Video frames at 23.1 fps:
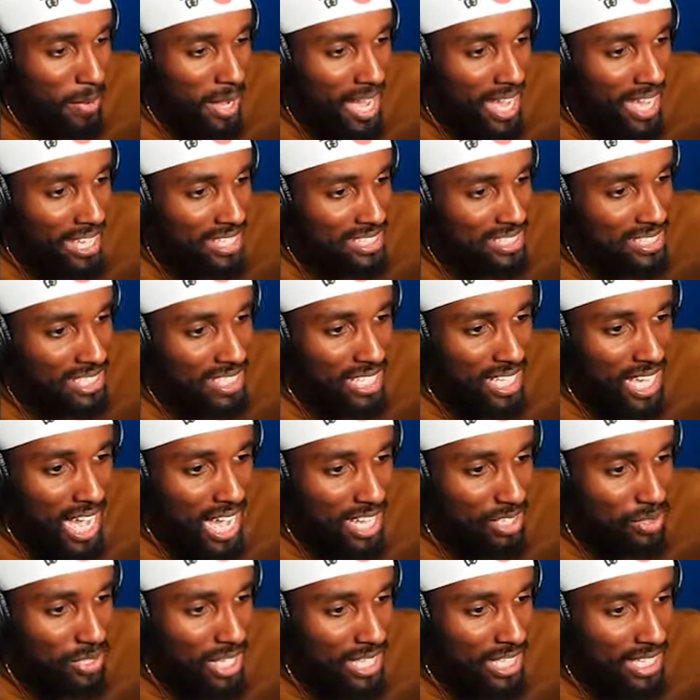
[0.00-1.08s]
back. I
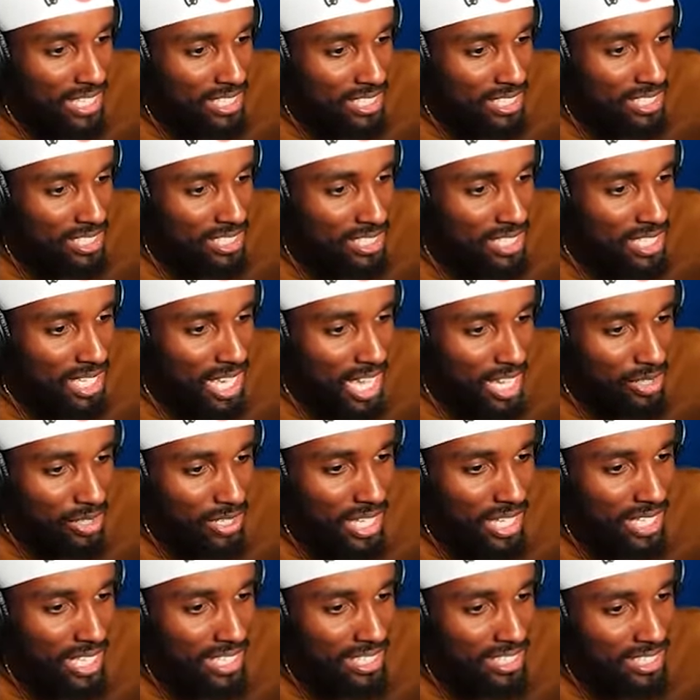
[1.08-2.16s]
do not like this.
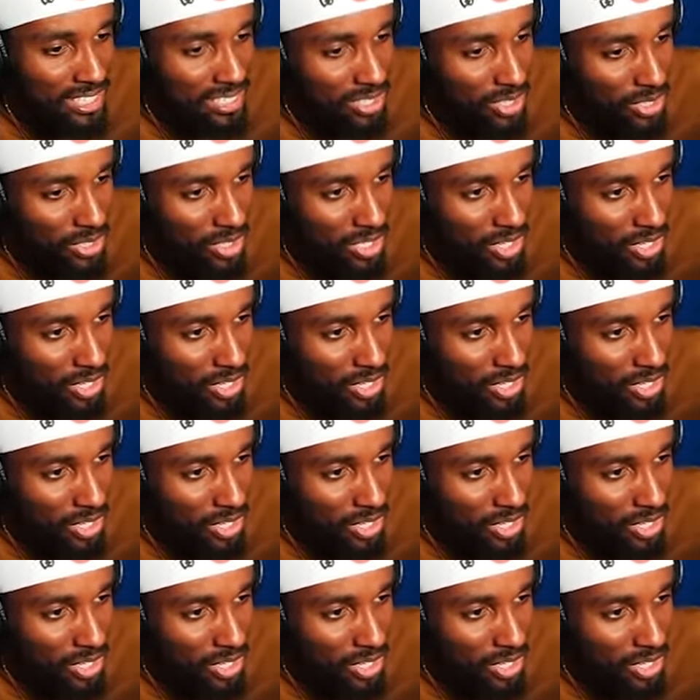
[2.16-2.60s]
Hold